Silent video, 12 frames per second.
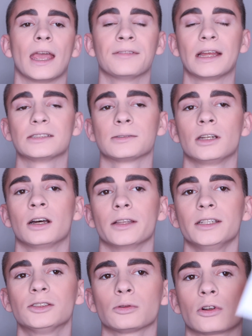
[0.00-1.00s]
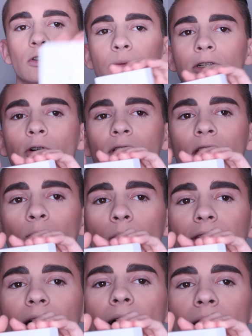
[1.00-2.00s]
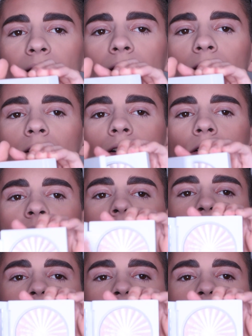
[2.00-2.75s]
And last but not least, we're going to be going in with highlighter.